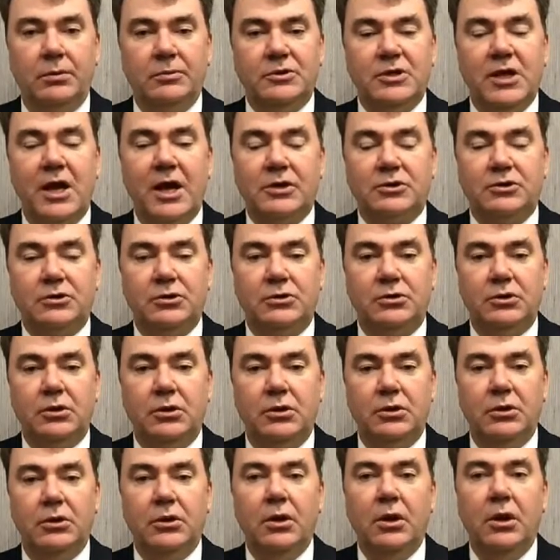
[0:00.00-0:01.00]
tax
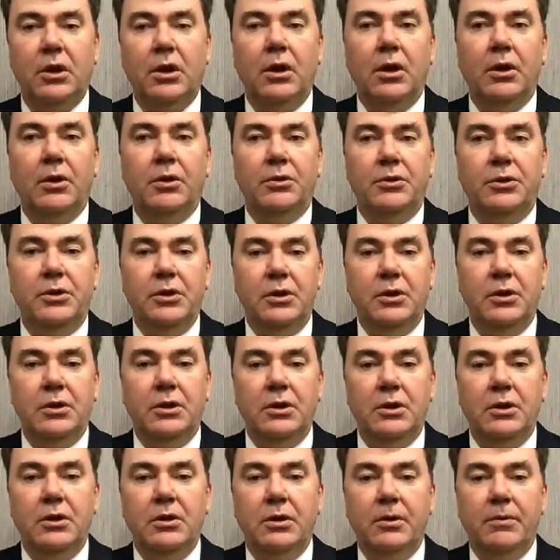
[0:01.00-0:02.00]
return.
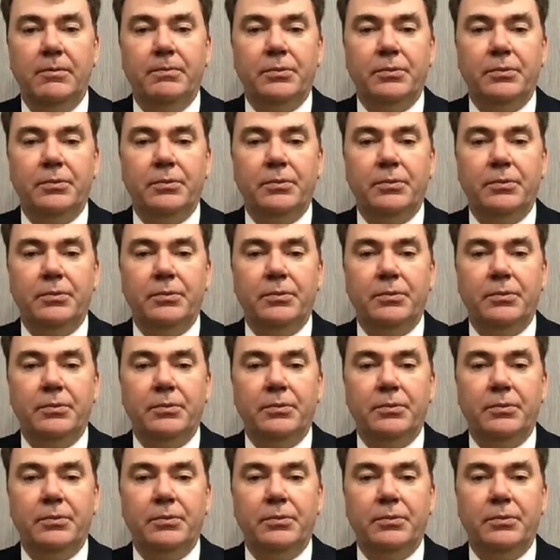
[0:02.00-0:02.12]
The